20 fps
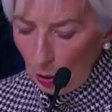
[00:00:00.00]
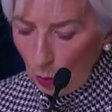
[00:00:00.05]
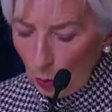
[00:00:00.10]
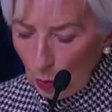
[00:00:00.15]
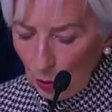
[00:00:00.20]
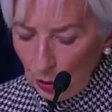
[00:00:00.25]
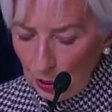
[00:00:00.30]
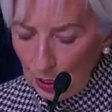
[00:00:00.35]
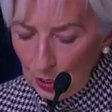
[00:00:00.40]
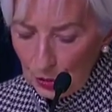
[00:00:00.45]

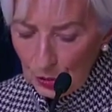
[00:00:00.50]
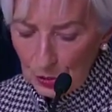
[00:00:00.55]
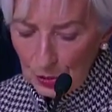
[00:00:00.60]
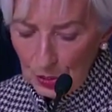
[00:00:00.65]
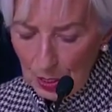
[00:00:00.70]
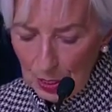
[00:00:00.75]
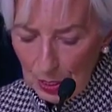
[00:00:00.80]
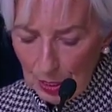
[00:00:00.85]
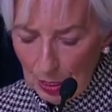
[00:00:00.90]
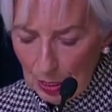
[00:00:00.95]
worries
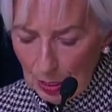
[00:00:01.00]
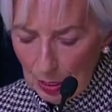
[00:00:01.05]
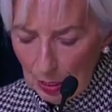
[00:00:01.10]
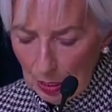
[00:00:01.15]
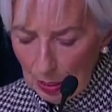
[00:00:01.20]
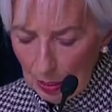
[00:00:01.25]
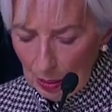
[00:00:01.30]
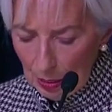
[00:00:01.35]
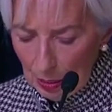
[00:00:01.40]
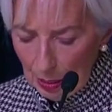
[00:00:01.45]

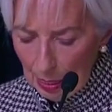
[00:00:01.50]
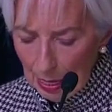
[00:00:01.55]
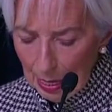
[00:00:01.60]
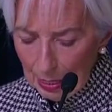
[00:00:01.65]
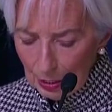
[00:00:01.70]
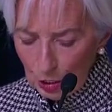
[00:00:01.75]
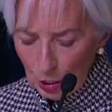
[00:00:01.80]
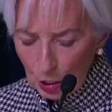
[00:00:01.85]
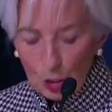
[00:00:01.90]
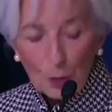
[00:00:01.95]

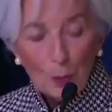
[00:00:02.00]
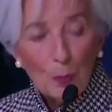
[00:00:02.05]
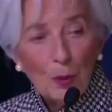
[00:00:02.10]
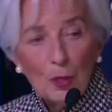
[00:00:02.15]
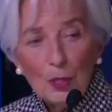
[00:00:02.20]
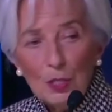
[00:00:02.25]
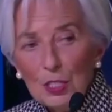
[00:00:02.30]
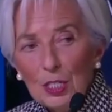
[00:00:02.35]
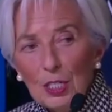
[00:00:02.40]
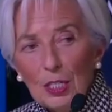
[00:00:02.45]
and
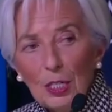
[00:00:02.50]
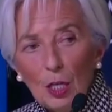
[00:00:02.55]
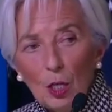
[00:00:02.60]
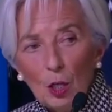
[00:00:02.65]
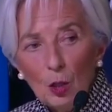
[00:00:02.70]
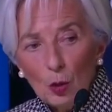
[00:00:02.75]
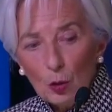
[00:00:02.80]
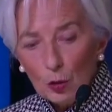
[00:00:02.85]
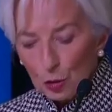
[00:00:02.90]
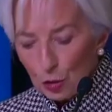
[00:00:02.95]
disappointing
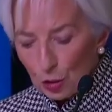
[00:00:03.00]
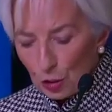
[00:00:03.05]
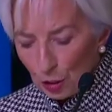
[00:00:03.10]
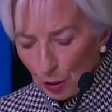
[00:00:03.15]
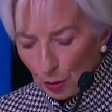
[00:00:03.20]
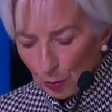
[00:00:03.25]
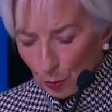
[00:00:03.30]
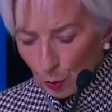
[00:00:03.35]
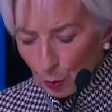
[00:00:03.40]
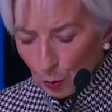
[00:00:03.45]

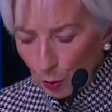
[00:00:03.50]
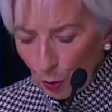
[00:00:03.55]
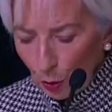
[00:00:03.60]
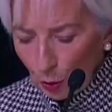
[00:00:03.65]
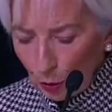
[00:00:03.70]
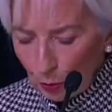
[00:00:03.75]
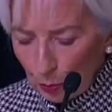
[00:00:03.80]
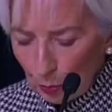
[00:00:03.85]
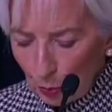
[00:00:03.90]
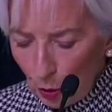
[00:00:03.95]
long-term
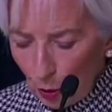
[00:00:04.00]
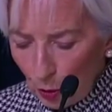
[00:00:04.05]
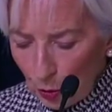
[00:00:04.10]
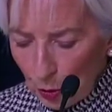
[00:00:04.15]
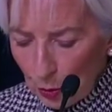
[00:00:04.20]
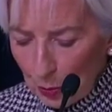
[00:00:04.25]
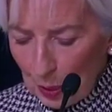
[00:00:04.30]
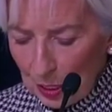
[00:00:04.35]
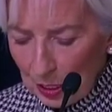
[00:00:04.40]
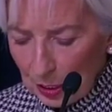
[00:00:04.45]
growth
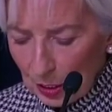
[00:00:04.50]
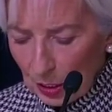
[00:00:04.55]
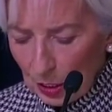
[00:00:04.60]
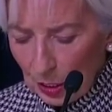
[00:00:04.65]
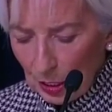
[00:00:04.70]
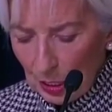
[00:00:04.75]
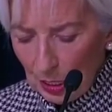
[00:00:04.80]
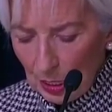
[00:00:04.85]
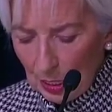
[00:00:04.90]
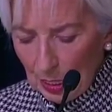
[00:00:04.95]
prospect,
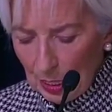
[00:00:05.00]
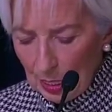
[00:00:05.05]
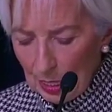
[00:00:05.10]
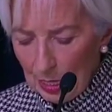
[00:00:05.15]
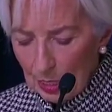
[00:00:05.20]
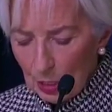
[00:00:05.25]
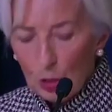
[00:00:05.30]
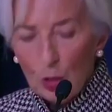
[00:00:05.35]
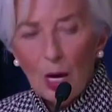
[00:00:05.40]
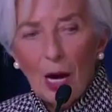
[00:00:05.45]

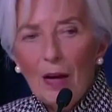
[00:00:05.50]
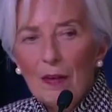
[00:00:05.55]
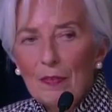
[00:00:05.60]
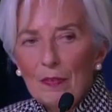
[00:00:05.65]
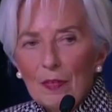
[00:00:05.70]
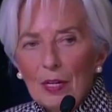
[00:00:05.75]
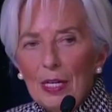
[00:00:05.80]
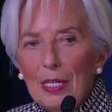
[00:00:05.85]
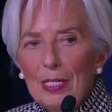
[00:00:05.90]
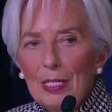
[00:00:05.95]
and you
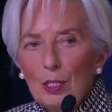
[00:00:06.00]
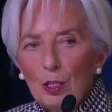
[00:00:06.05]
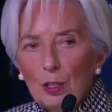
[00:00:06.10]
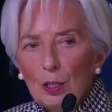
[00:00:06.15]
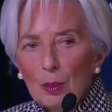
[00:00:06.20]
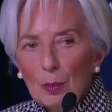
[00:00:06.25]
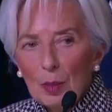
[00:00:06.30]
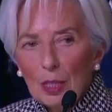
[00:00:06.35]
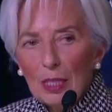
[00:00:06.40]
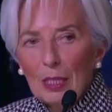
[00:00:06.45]
have an
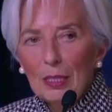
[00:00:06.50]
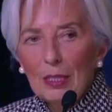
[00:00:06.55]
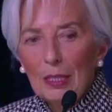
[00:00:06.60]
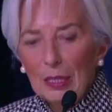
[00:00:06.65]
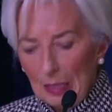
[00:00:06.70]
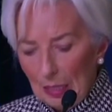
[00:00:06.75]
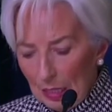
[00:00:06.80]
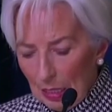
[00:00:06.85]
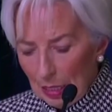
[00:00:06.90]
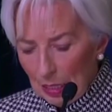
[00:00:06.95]
economic
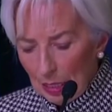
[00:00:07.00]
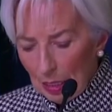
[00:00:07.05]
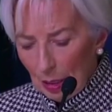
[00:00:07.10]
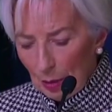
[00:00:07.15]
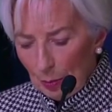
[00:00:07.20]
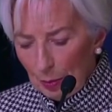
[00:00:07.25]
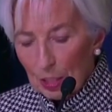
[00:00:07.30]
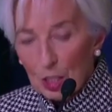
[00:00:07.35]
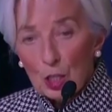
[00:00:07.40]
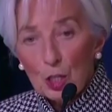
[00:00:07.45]

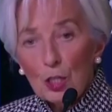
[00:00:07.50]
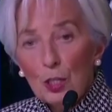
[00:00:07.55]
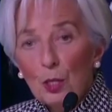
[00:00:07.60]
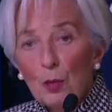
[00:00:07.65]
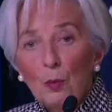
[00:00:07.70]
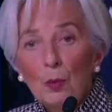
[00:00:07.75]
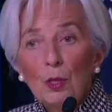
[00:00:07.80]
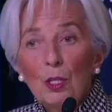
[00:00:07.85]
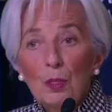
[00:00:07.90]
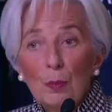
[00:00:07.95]
picture
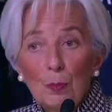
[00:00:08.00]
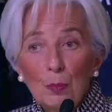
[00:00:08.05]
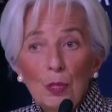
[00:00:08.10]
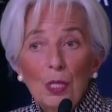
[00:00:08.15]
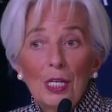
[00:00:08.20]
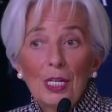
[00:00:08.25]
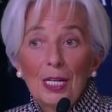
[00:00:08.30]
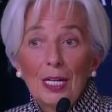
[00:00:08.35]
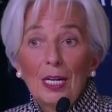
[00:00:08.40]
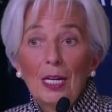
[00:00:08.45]
with a
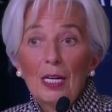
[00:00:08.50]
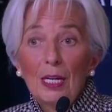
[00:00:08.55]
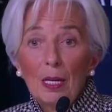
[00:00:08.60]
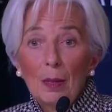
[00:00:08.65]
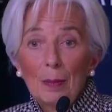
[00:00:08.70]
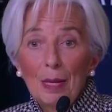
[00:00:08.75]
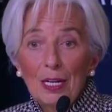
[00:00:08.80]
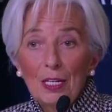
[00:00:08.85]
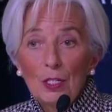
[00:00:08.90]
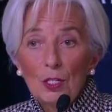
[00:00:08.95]
pretty clear
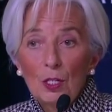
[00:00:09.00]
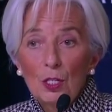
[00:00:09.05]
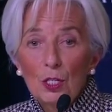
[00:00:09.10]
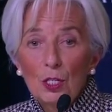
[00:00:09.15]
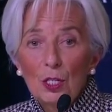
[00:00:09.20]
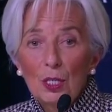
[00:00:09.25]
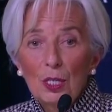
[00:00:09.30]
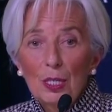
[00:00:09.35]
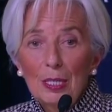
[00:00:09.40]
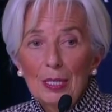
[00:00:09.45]

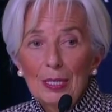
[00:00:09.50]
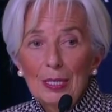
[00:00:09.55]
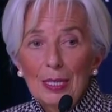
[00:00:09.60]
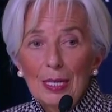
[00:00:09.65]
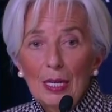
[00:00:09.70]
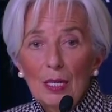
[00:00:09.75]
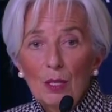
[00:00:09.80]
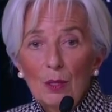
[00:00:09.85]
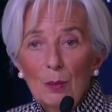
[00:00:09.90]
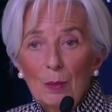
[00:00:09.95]
message.
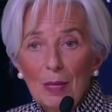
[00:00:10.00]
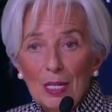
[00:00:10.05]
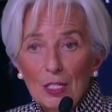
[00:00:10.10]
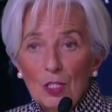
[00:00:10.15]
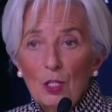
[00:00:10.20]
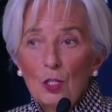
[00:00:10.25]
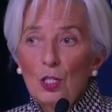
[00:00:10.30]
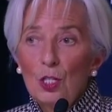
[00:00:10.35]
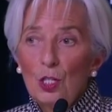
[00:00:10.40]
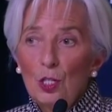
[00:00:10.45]
And the
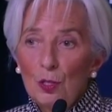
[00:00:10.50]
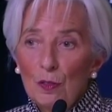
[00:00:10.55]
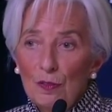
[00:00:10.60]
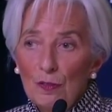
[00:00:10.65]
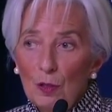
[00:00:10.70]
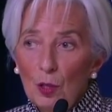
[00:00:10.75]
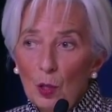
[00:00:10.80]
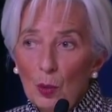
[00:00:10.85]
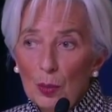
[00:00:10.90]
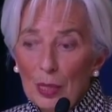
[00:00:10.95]
message is the
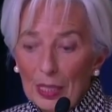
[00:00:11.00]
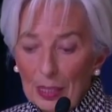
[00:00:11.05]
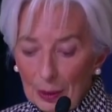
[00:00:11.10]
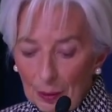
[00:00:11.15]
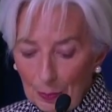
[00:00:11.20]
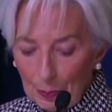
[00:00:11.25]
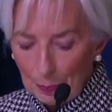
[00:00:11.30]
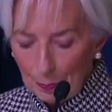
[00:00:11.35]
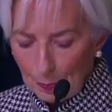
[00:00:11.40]
following